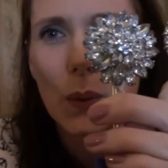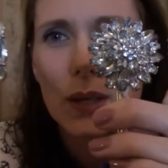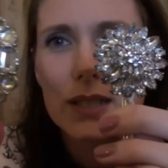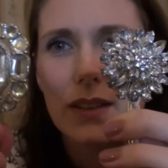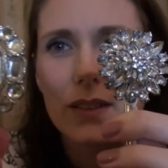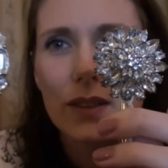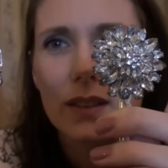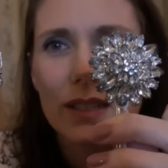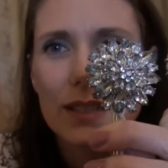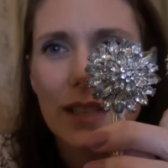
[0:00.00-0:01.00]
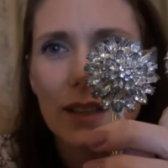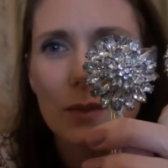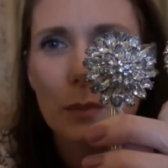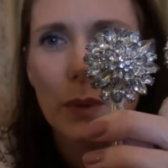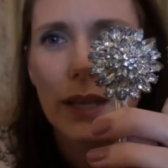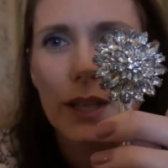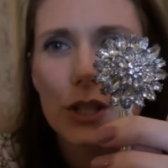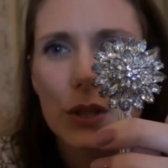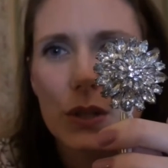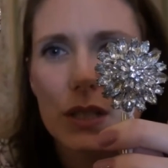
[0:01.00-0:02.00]
hooks and they've got these little blingy
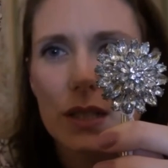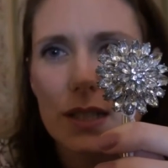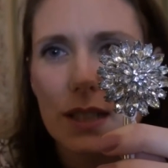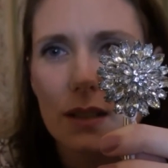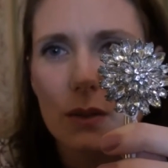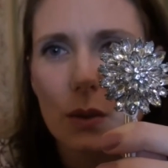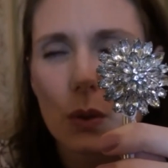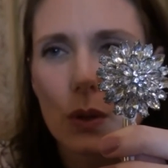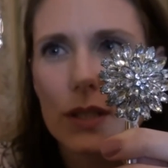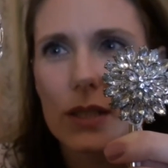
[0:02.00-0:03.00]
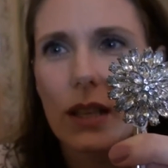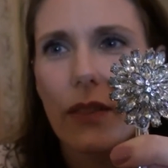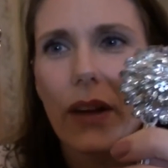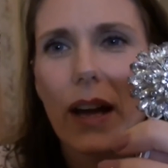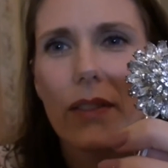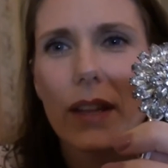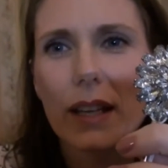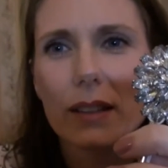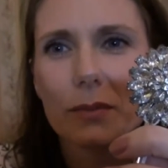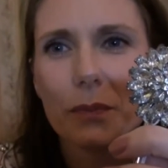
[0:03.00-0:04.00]
jewels, just little coat hooks like that. They
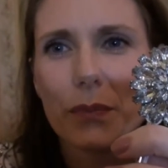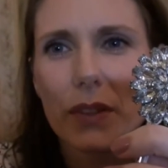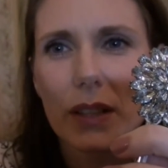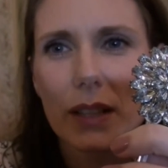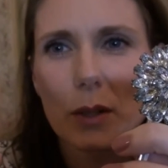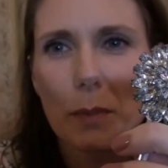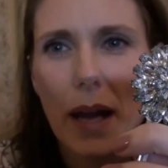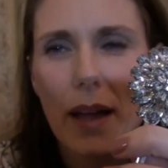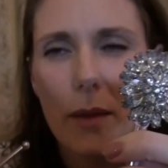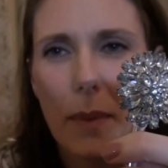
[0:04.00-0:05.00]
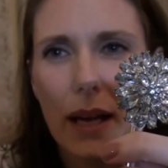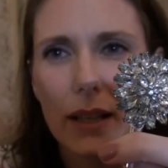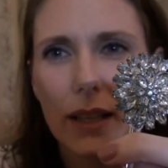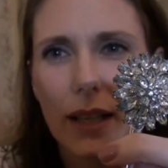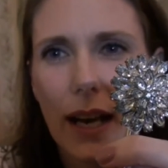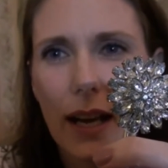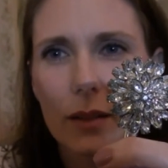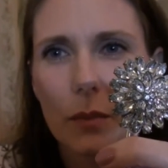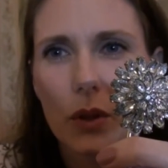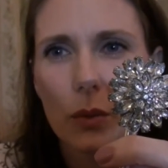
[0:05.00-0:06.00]
can, they've got a the little bit at the back that you can hang
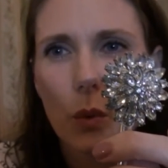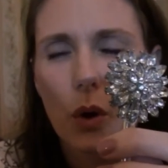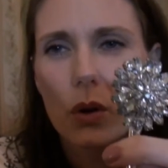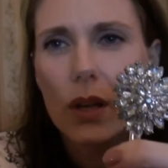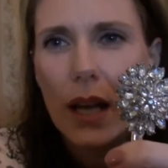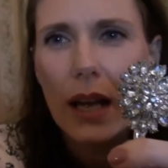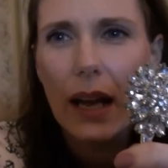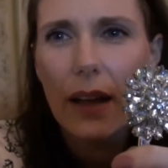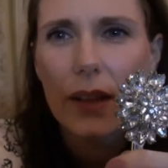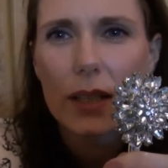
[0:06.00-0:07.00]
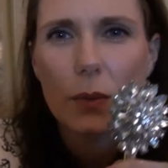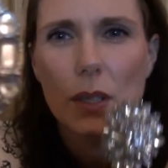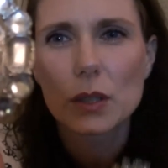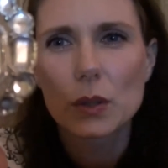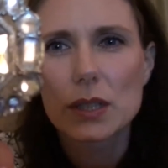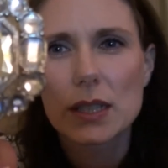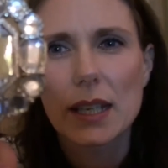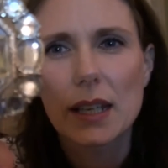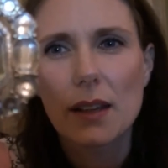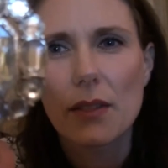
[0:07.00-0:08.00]
them on the wall. And this one looks
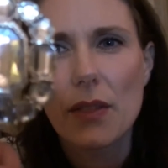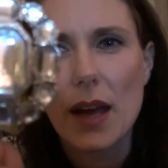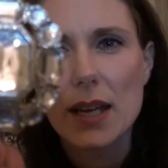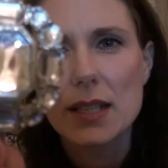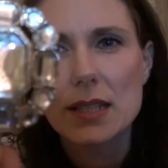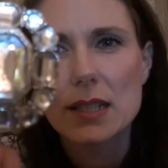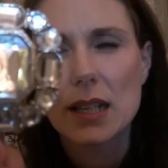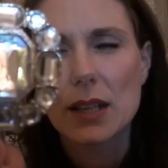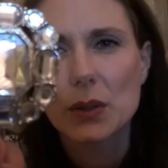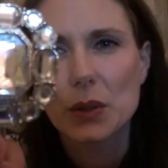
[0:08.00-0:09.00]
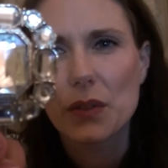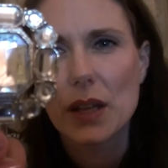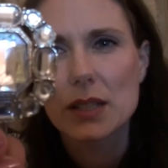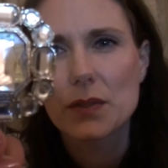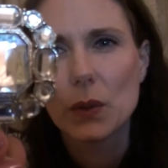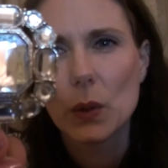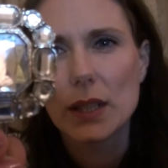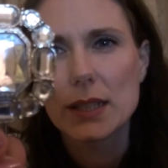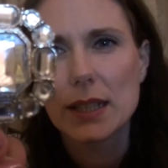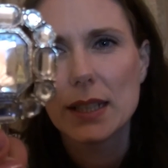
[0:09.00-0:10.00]
like this. I don't know if that's
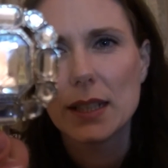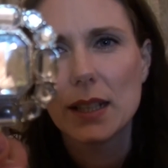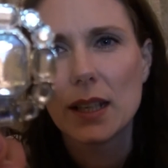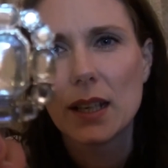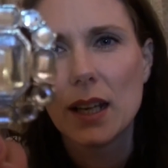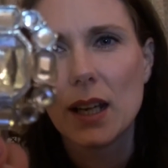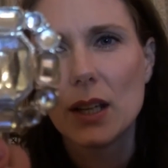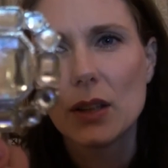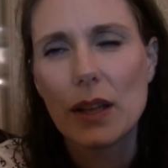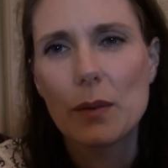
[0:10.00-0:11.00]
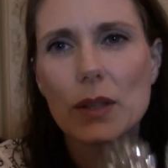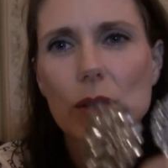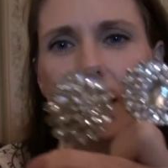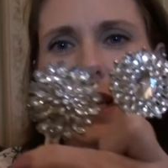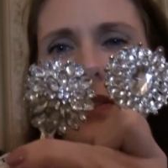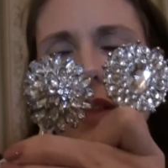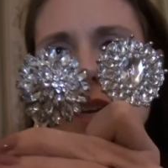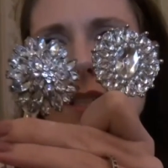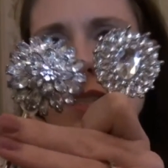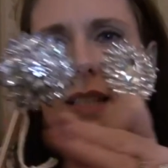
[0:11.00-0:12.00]
focusing. That one looks like
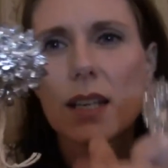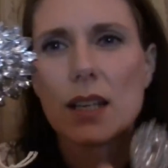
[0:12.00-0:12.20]
this.